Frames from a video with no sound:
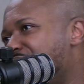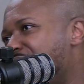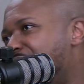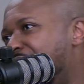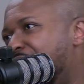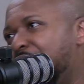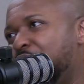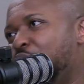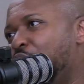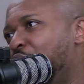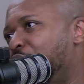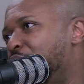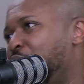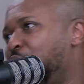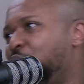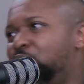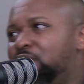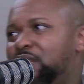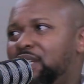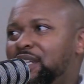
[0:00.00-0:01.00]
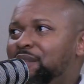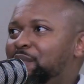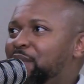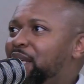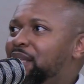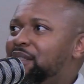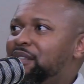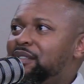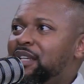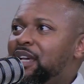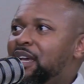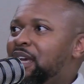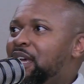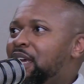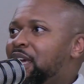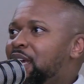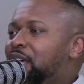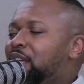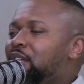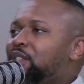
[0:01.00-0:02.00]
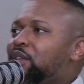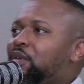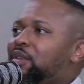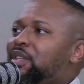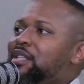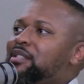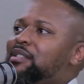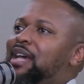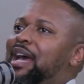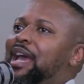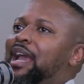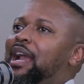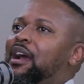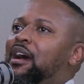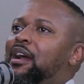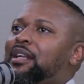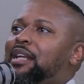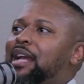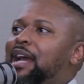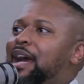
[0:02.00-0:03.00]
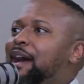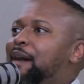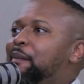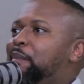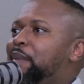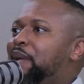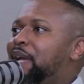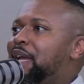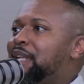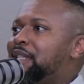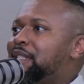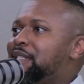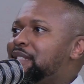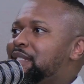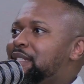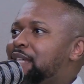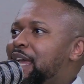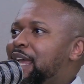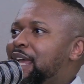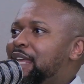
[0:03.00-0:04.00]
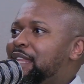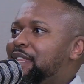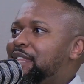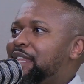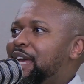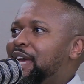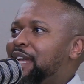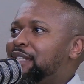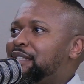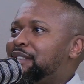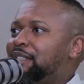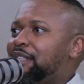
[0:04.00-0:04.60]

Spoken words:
any of those emails. So this guy can't come and say that